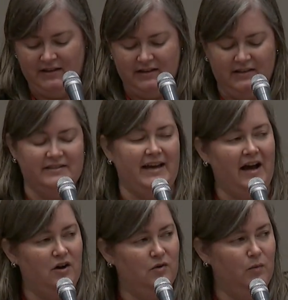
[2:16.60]
It's
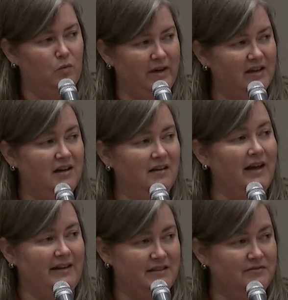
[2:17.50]
how we
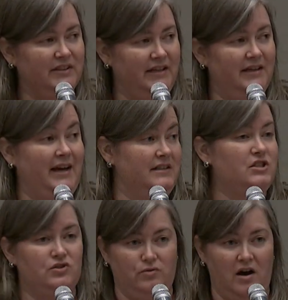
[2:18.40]
collectively get
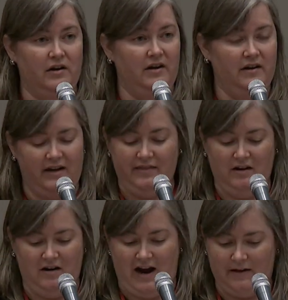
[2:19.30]
stronger, and
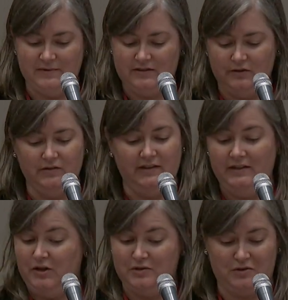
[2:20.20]
there are absolutely
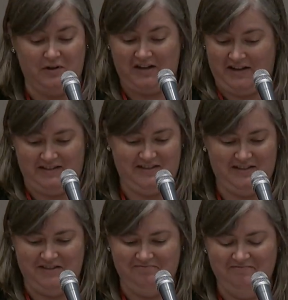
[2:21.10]
no
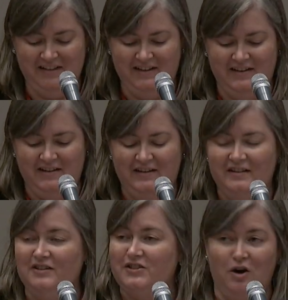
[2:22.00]
shortcuts.
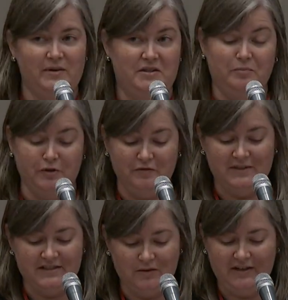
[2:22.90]
There's always
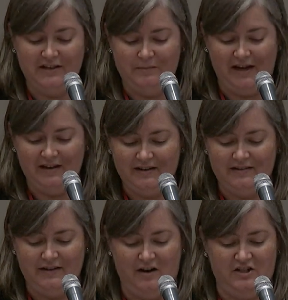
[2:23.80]
improvements that we can make.
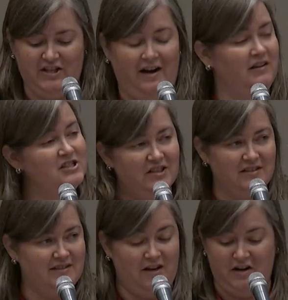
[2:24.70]
There are
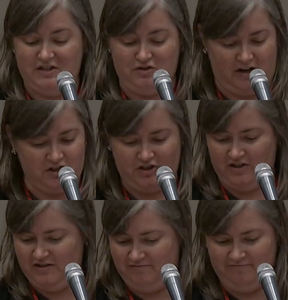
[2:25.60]
challenges that our
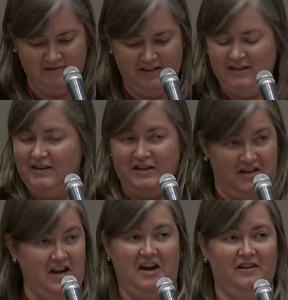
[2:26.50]
structure
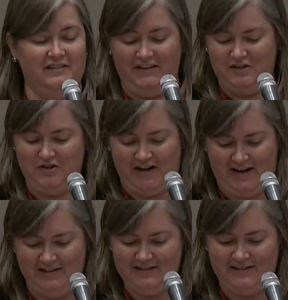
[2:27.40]
inherently
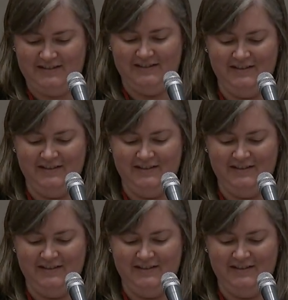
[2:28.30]
creates